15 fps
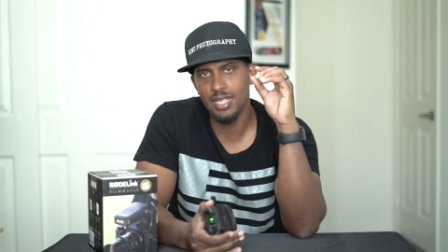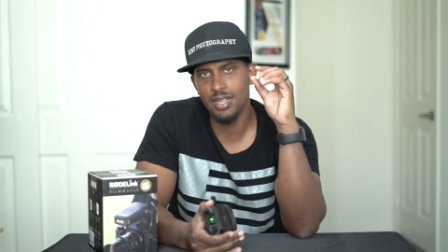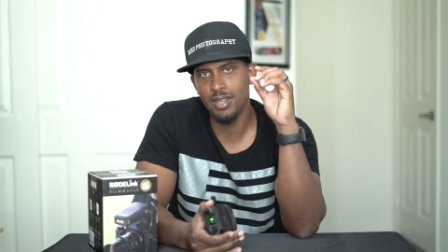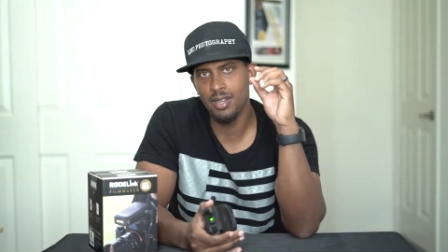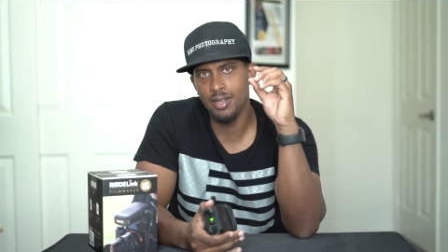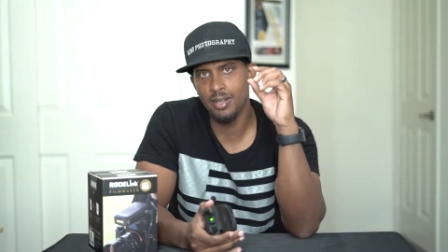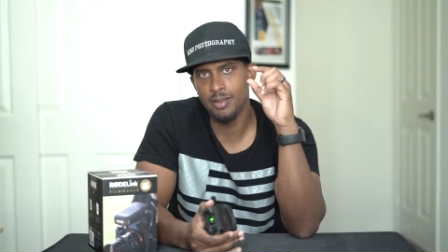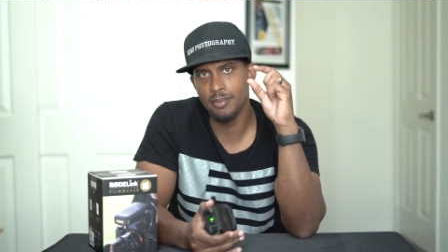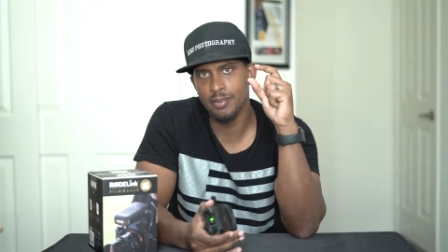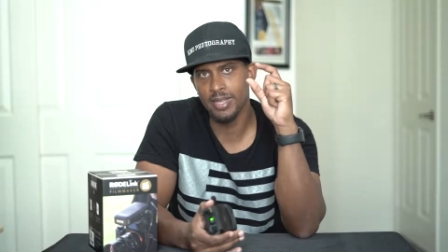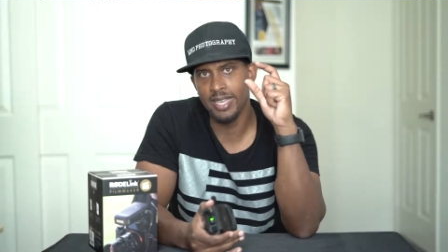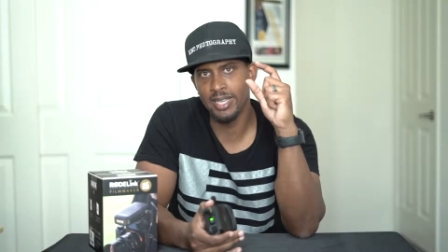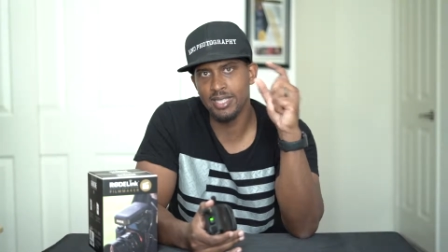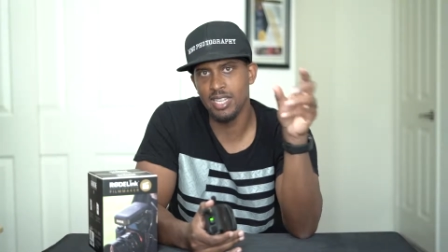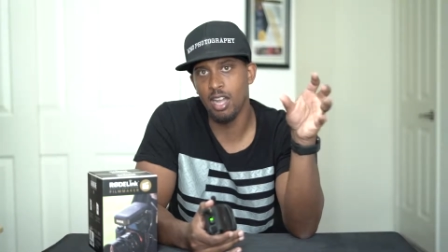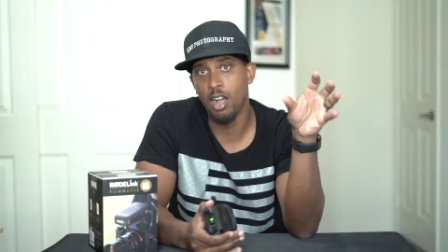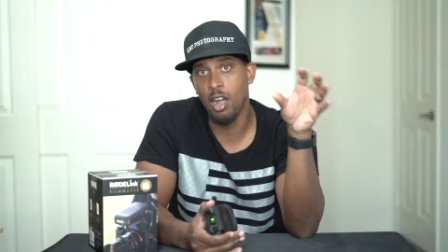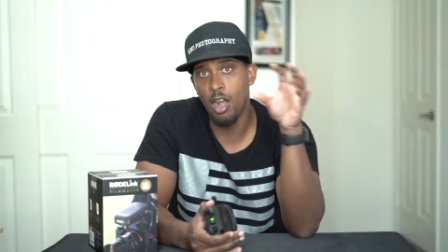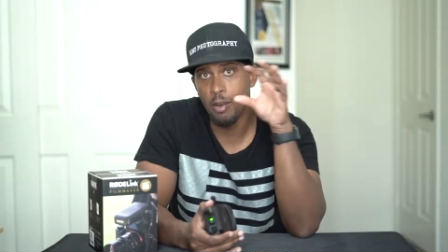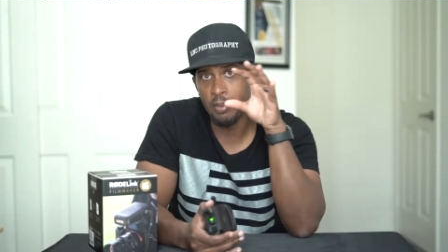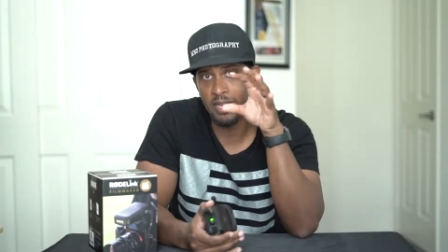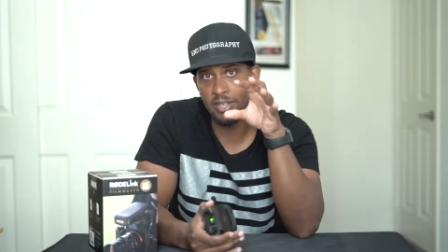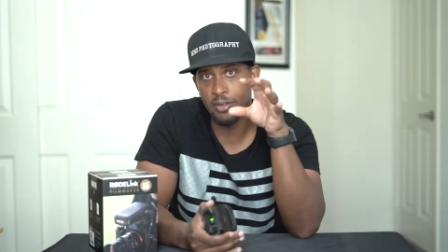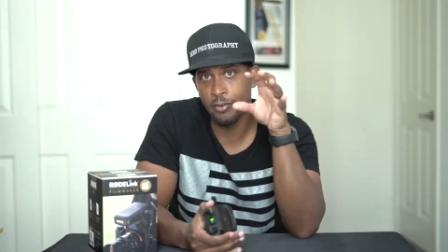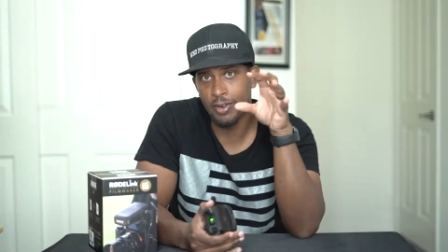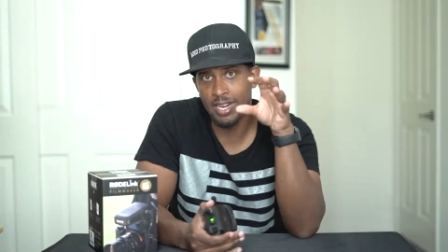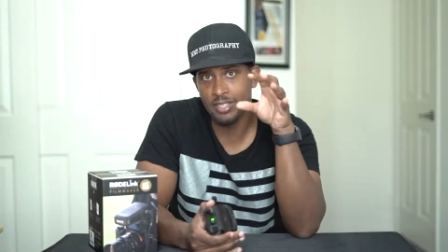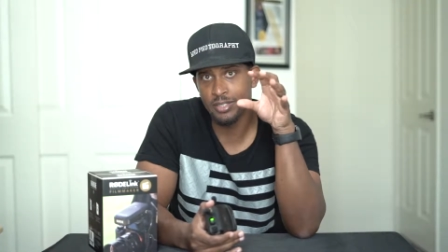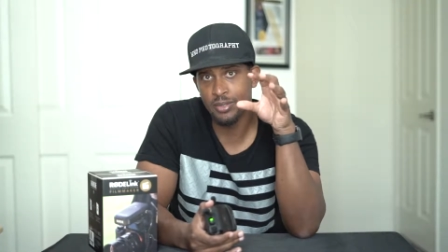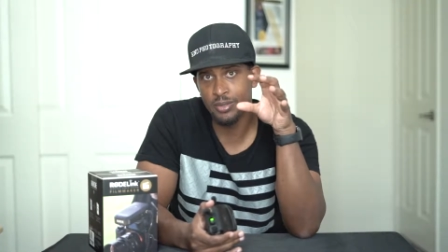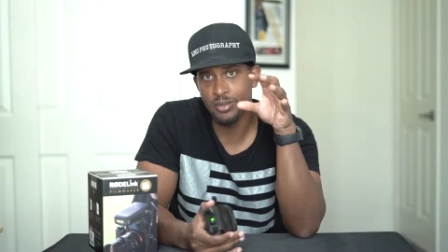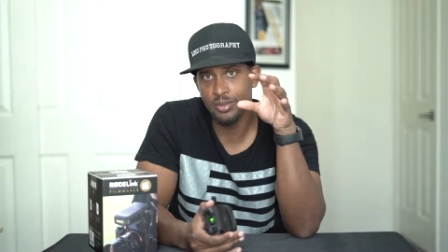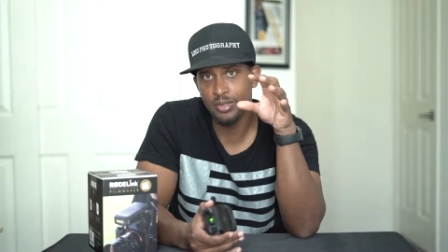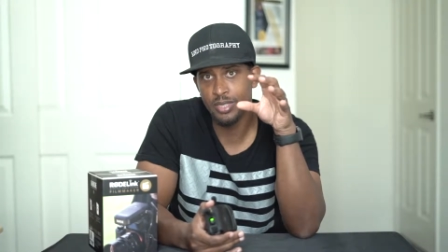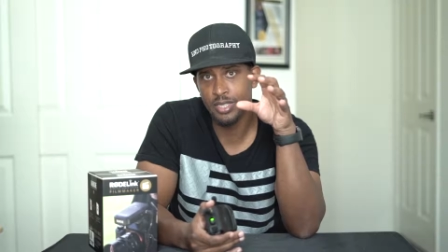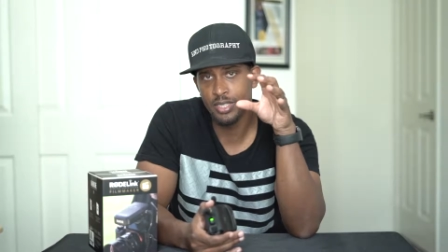um, is omnidirectional.